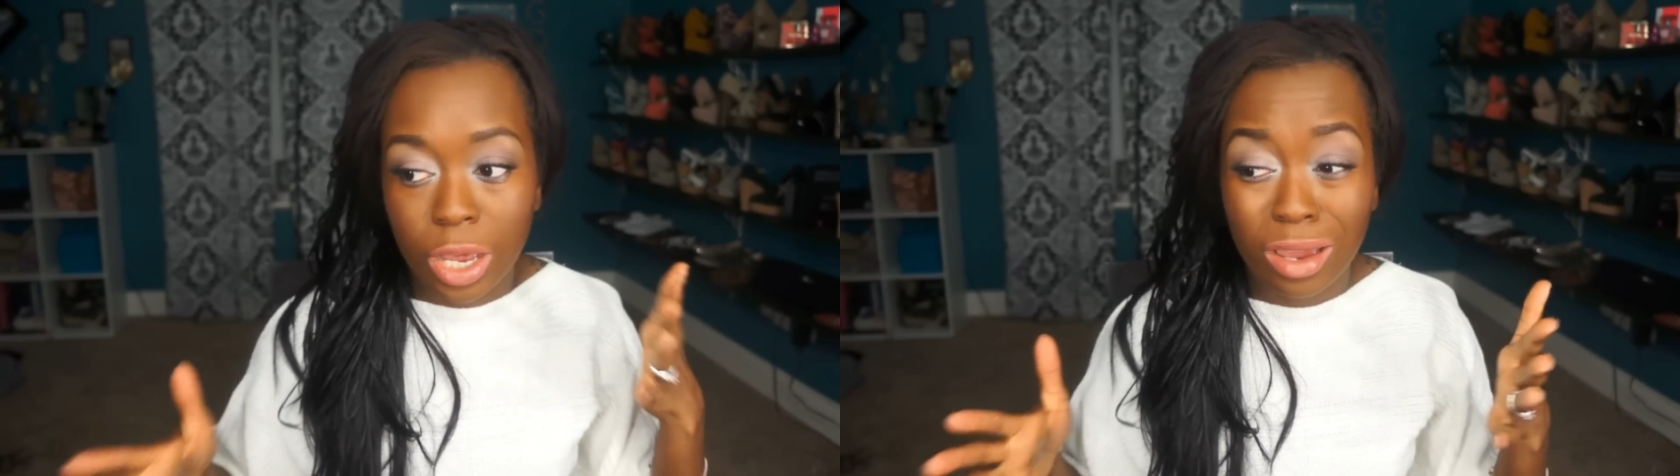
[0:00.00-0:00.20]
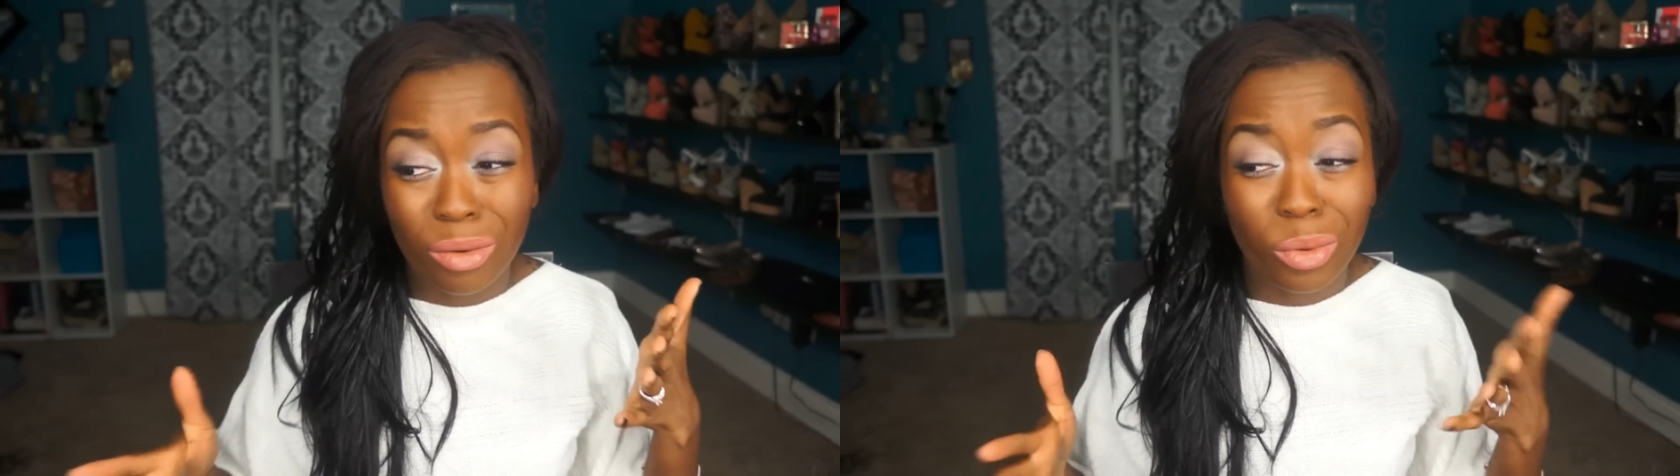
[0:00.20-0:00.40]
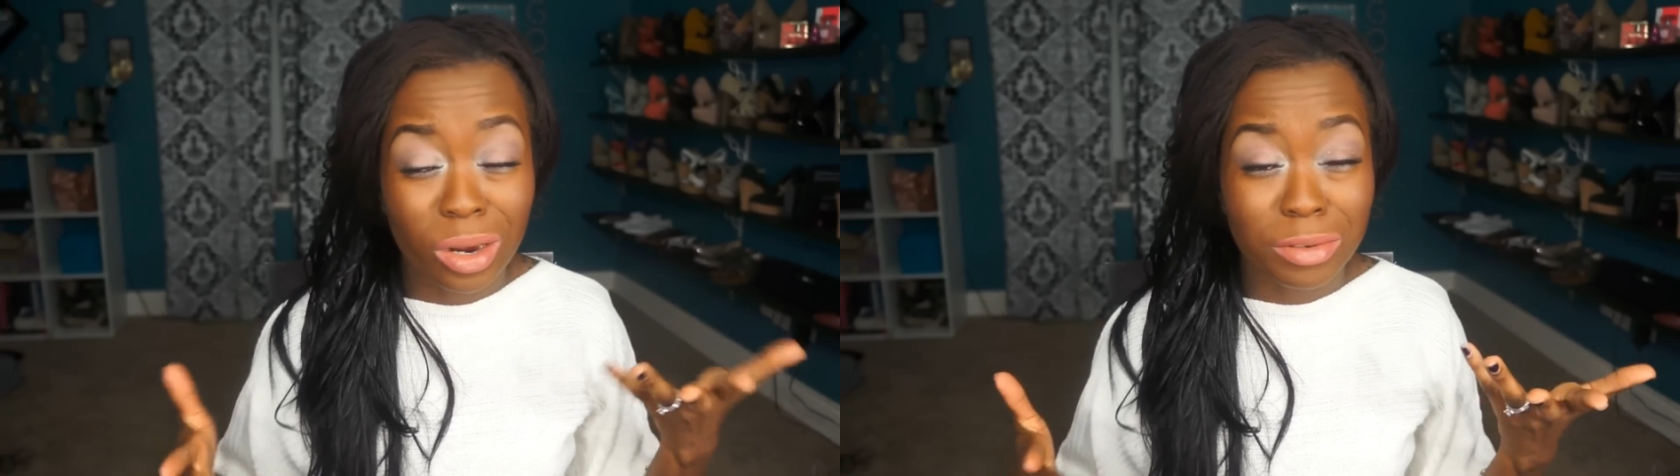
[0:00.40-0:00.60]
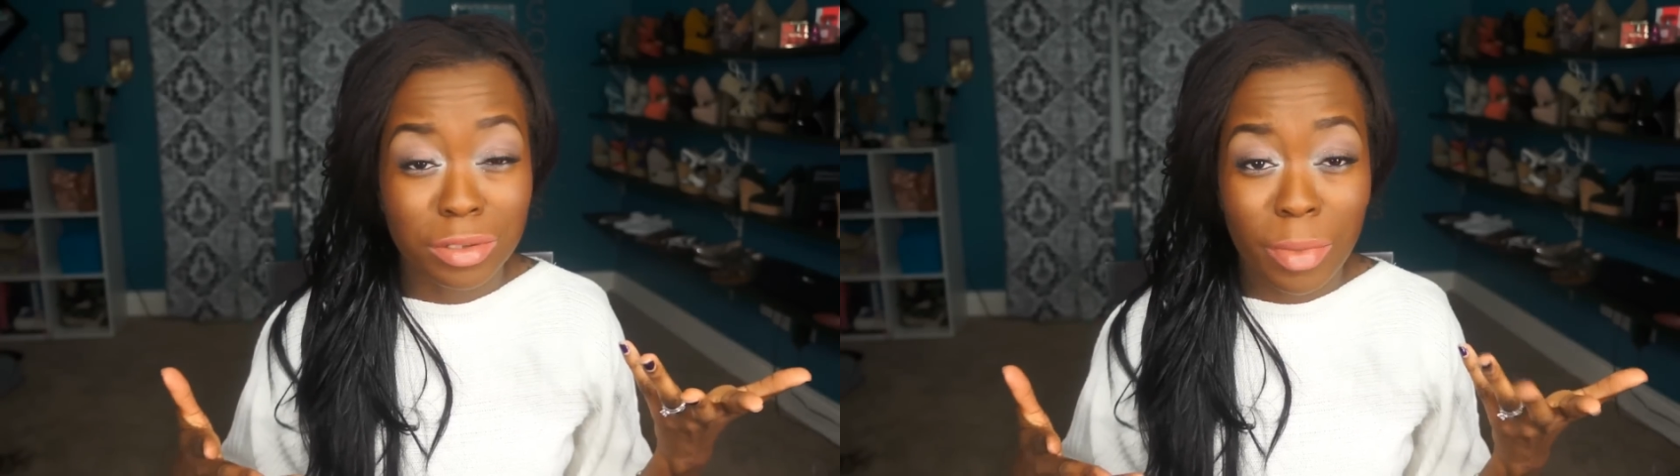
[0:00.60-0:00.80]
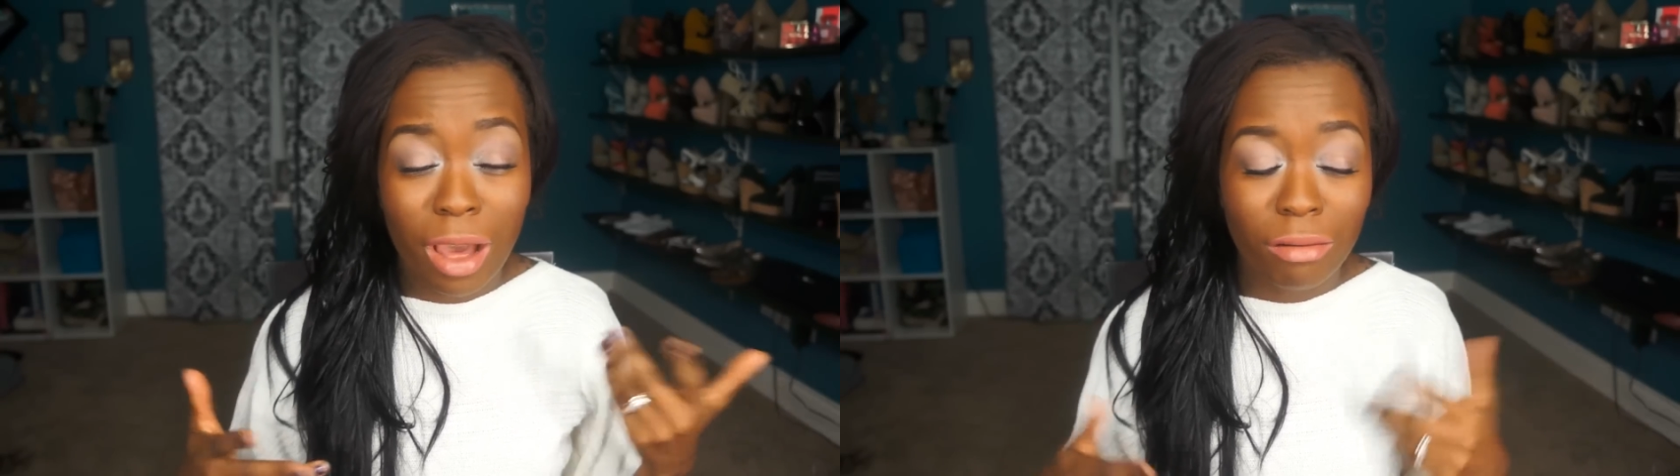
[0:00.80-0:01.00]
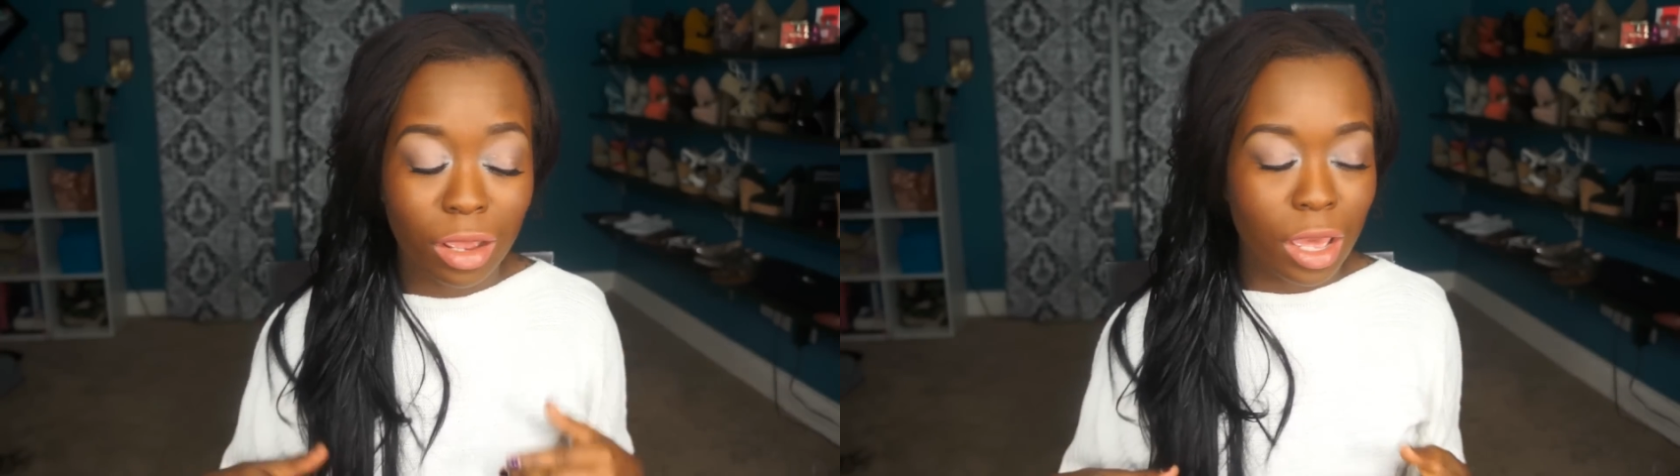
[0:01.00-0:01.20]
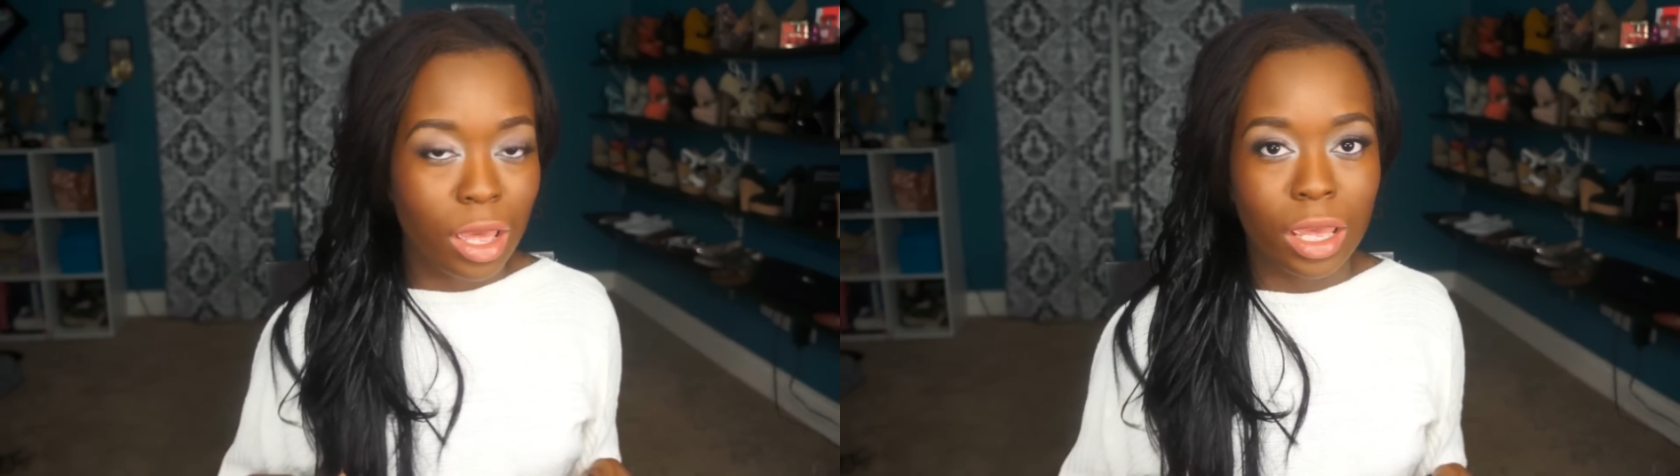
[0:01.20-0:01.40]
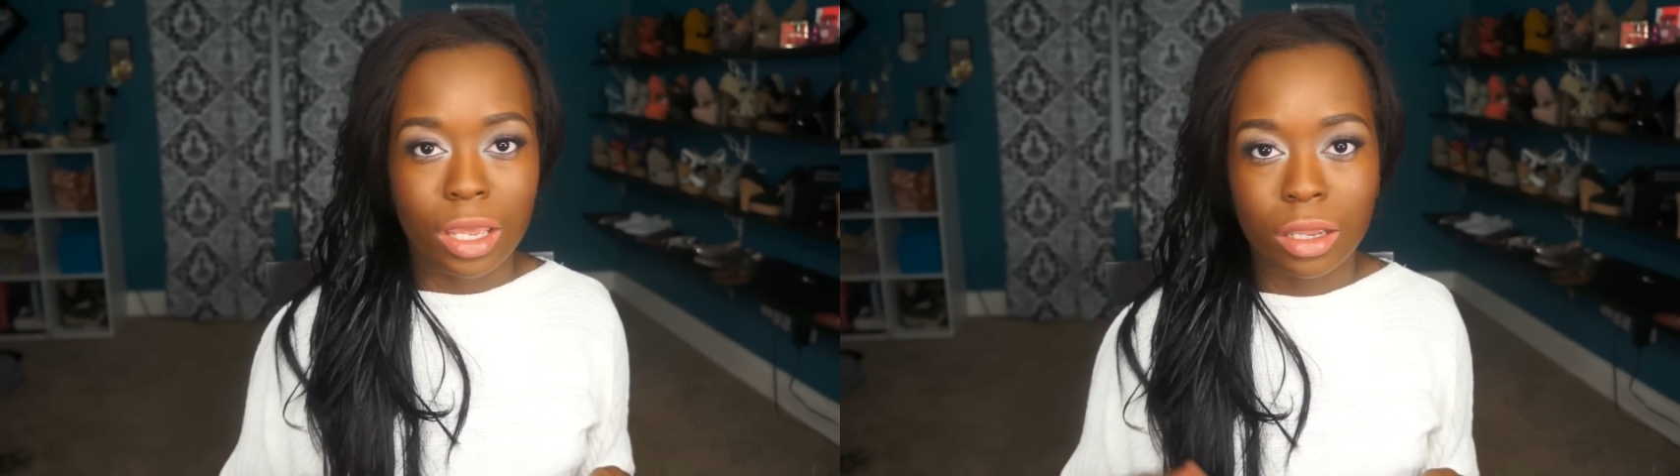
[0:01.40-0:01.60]
kind of what it was about,
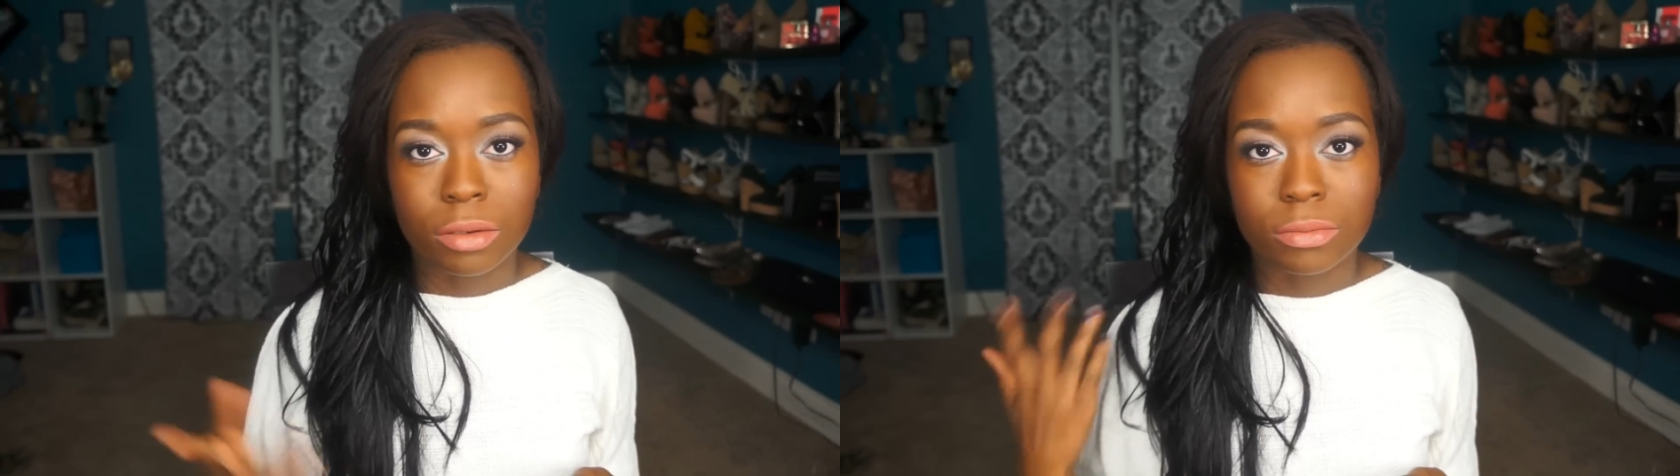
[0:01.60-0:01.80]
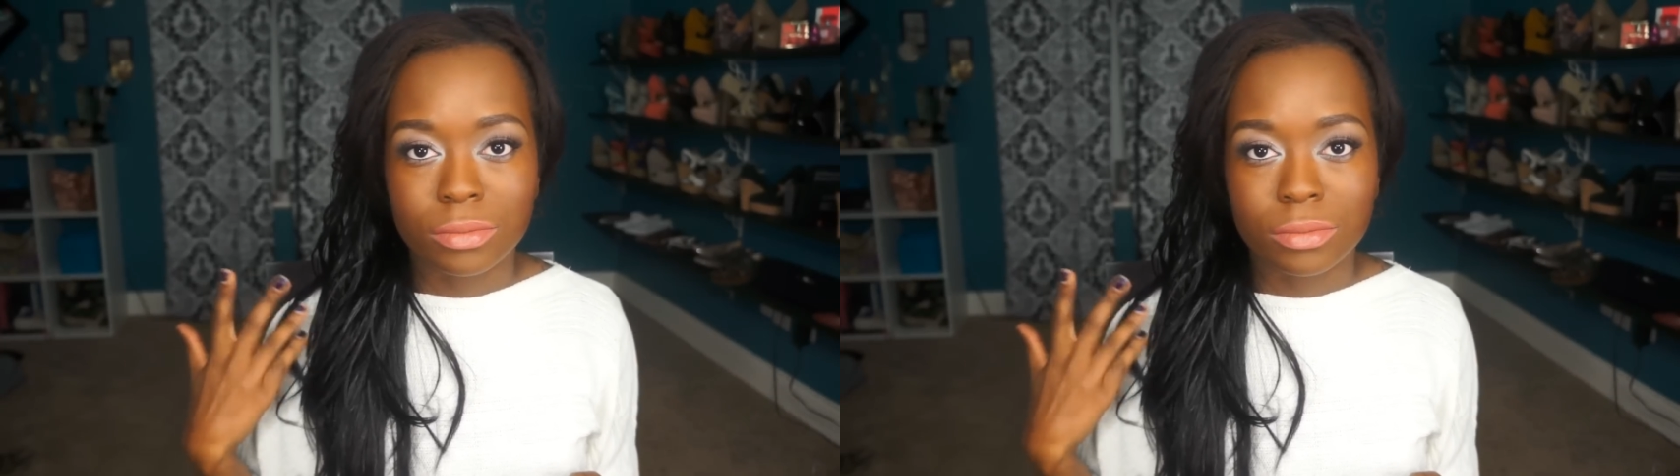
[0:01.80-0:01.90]
and